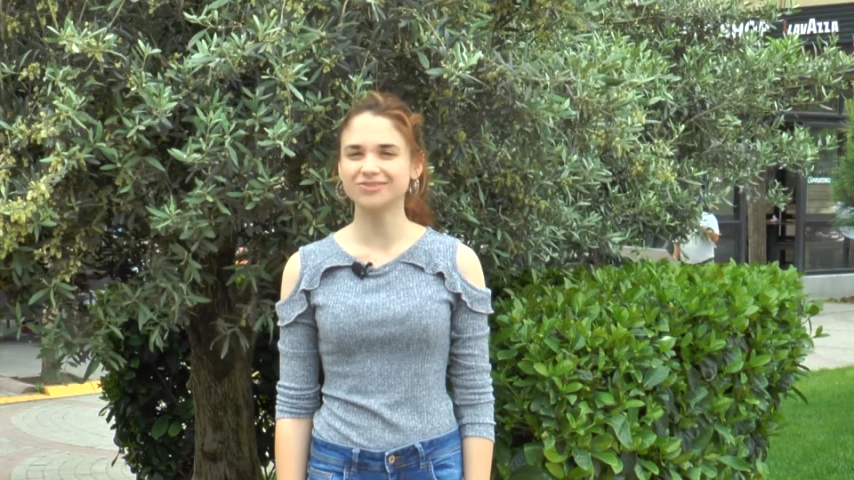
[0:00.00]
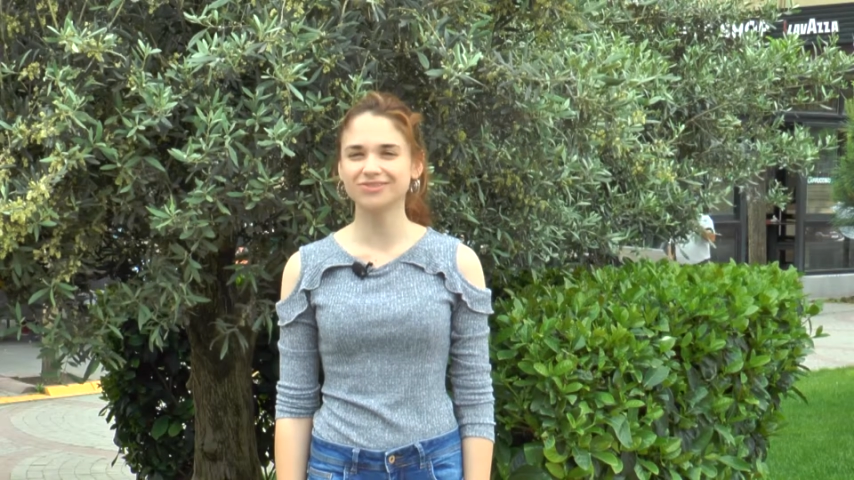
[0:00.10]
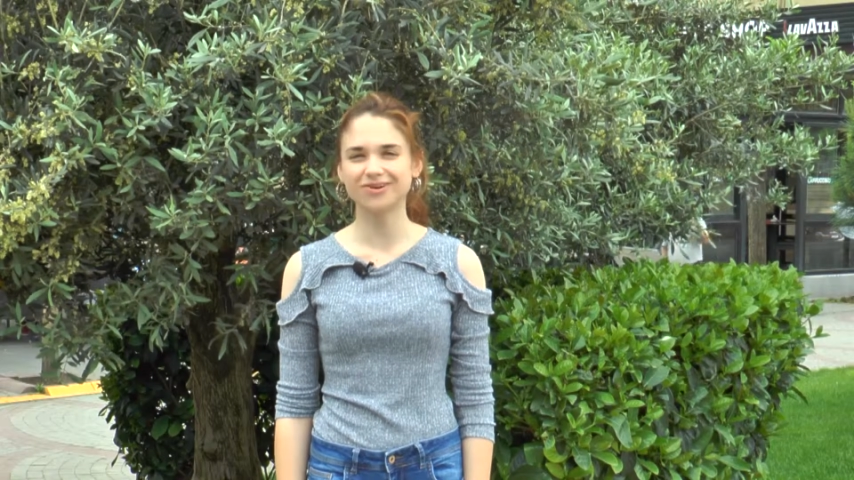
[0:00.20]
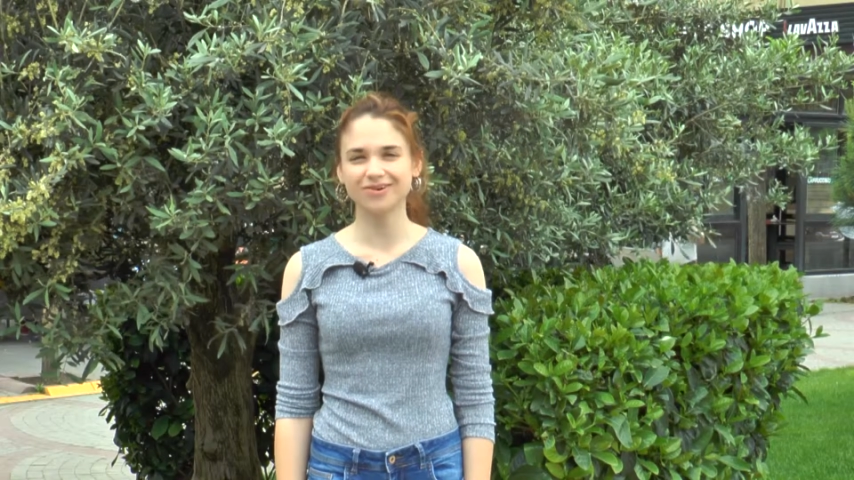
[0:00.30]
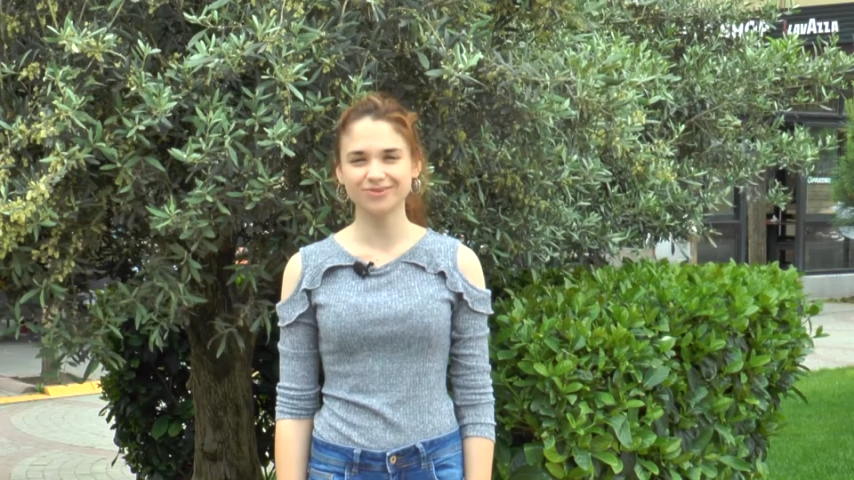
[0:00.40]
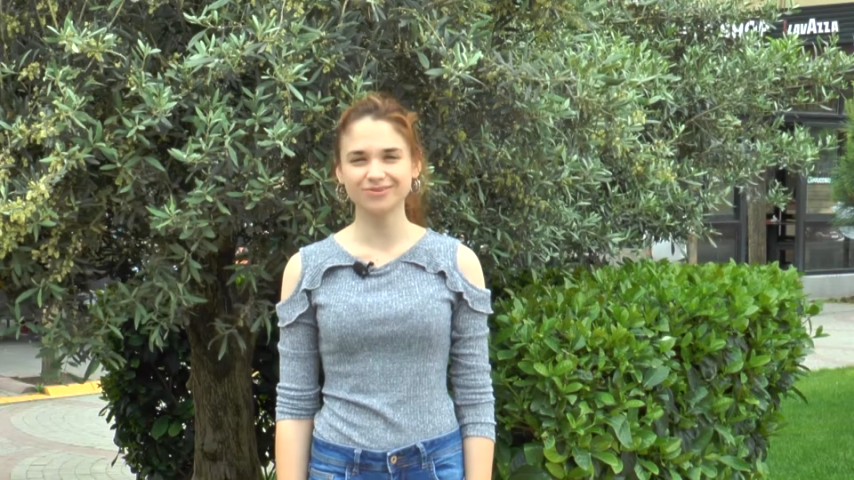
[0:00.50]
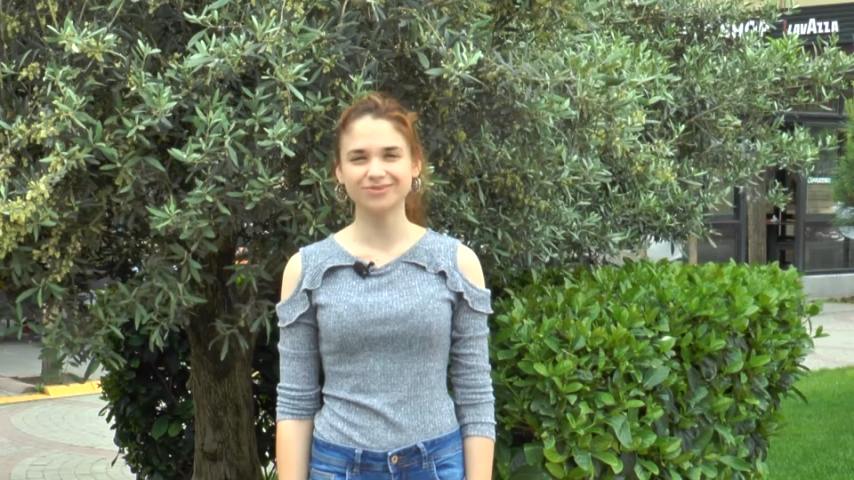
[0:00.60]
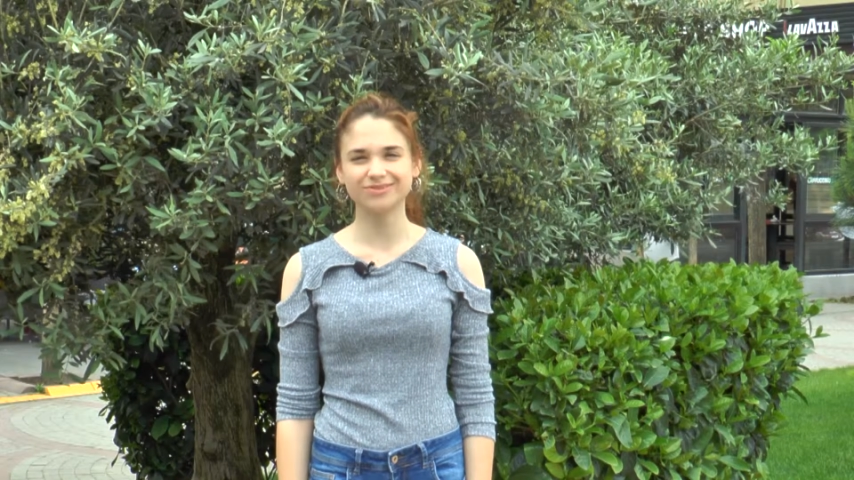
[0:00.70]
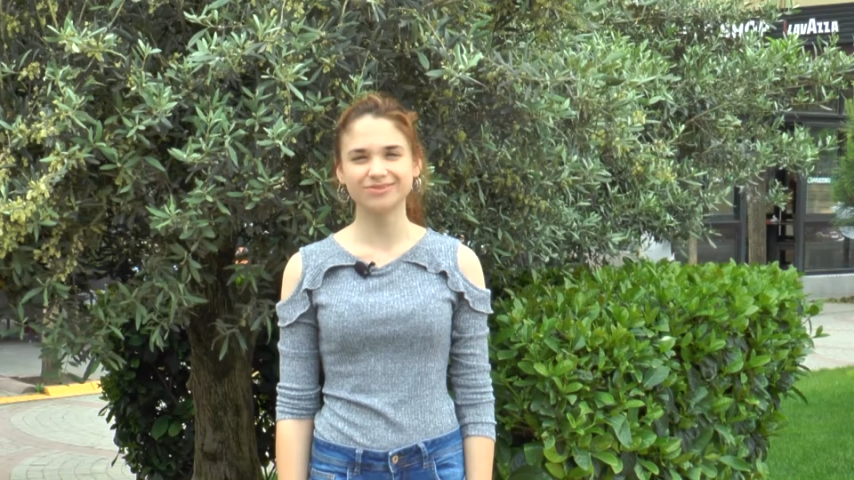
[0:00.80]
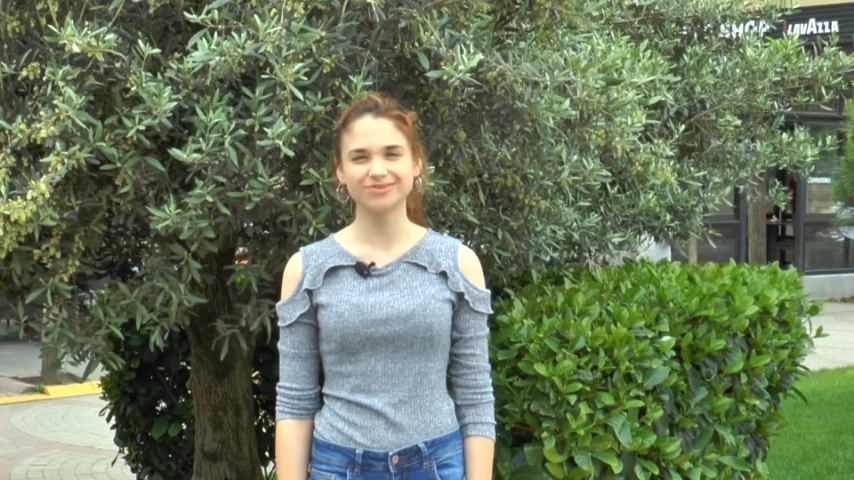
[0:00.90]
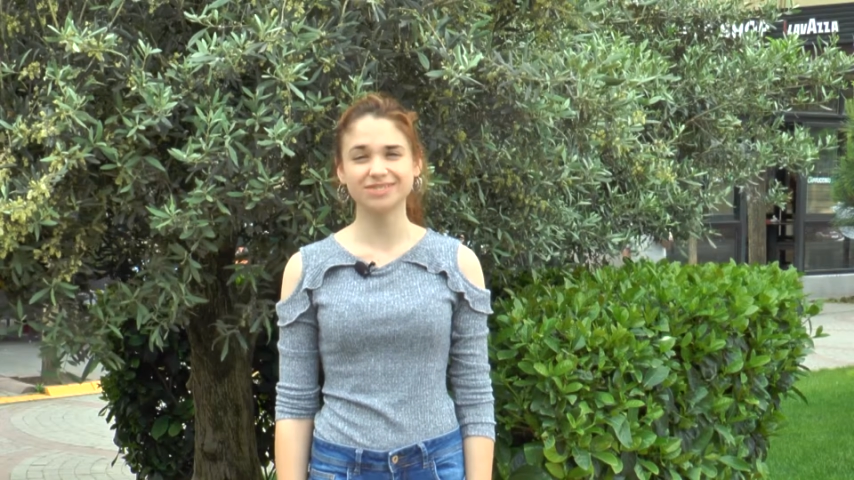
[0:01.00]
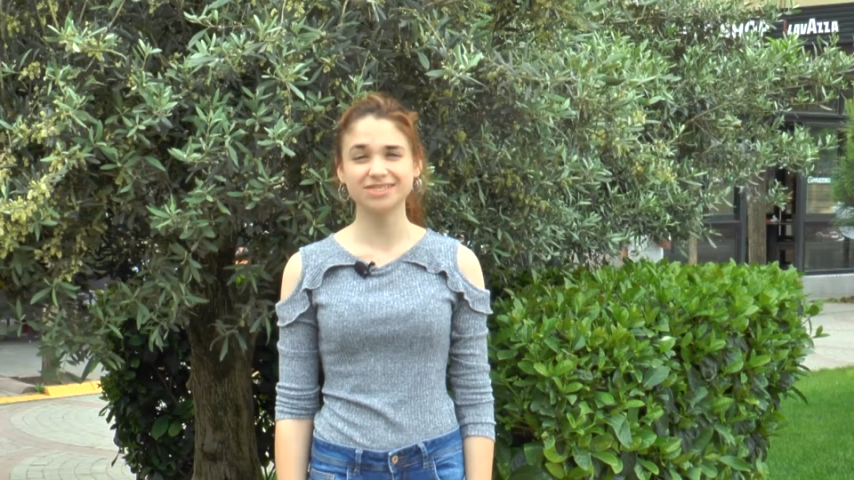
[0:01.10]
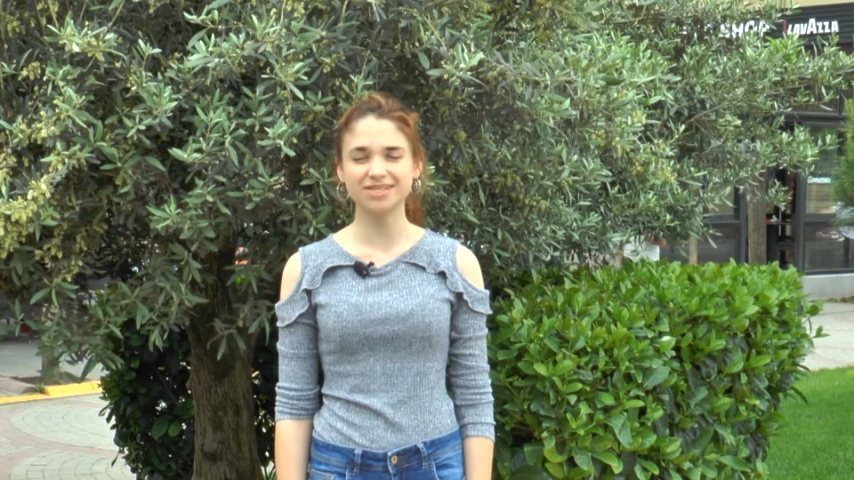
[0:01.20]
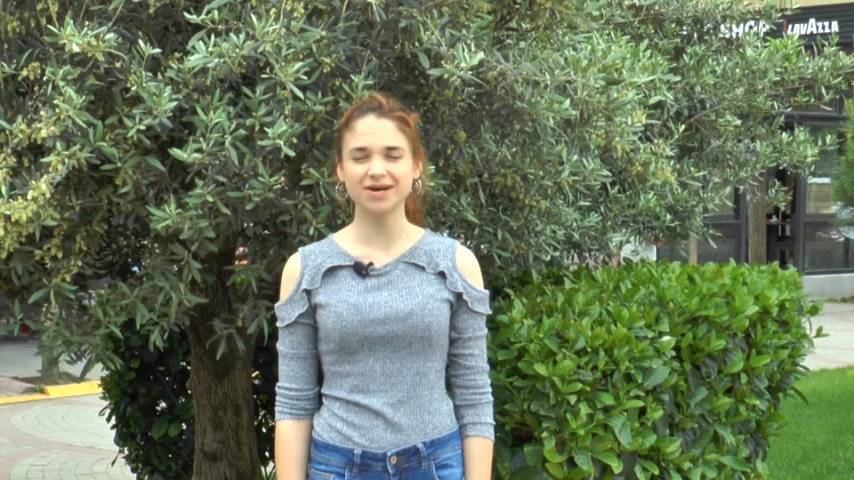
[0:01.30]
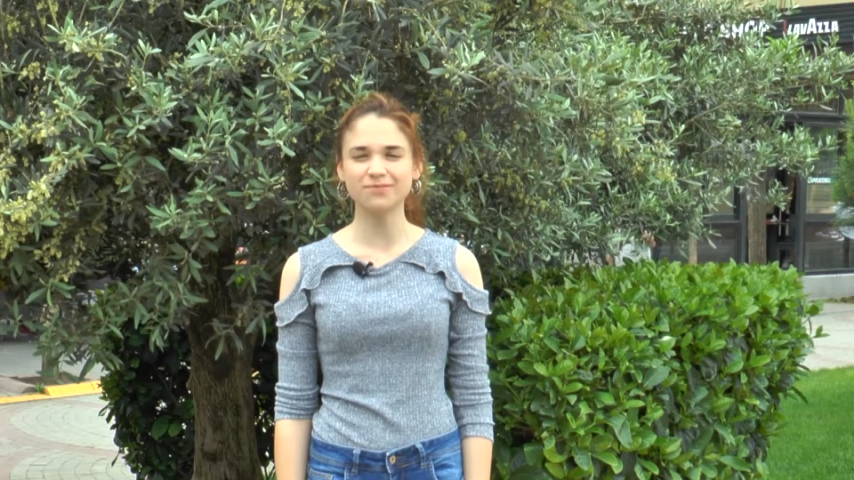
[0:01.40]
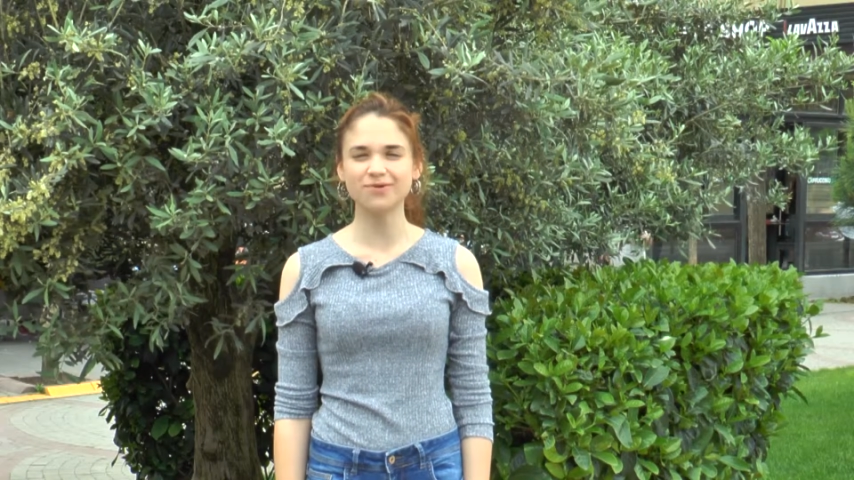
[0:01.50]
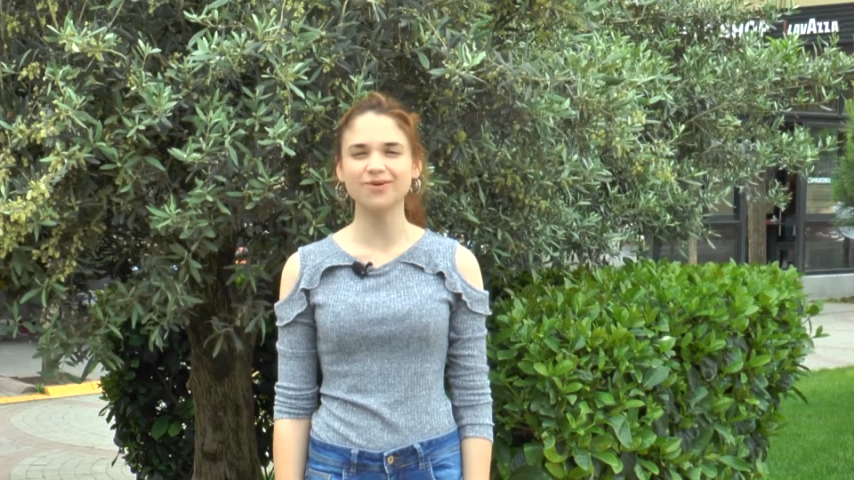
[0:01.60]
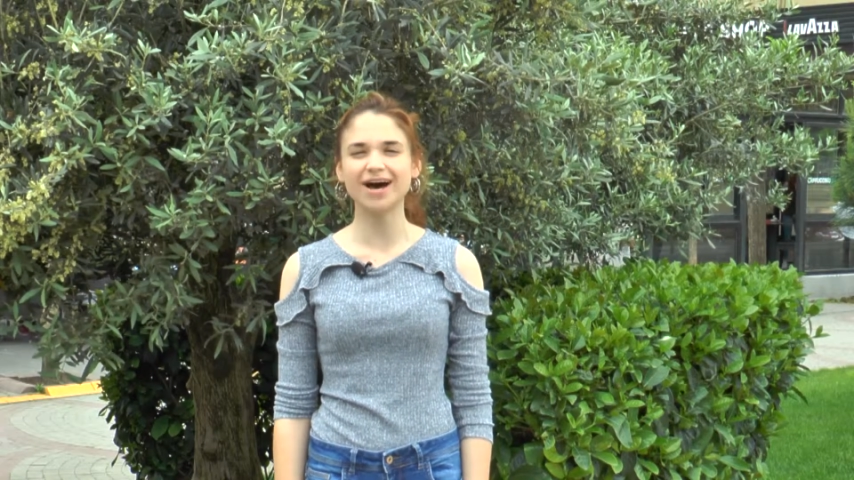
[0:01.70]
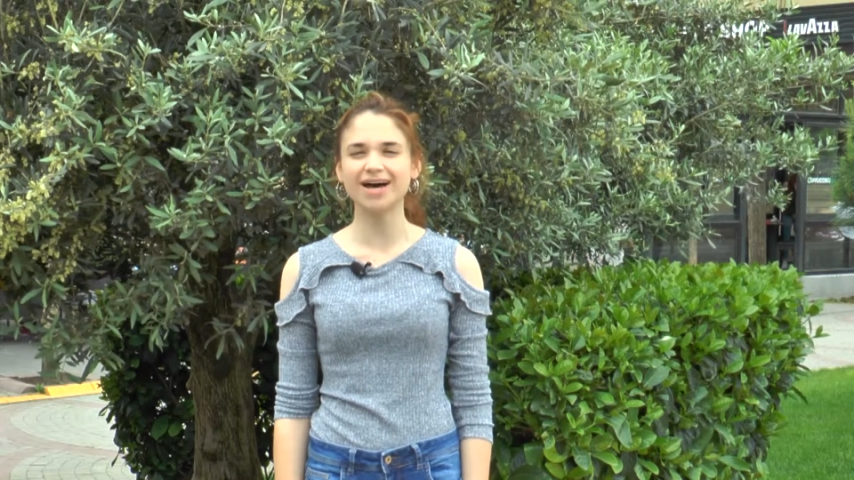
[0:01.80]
you to go to Istanbul,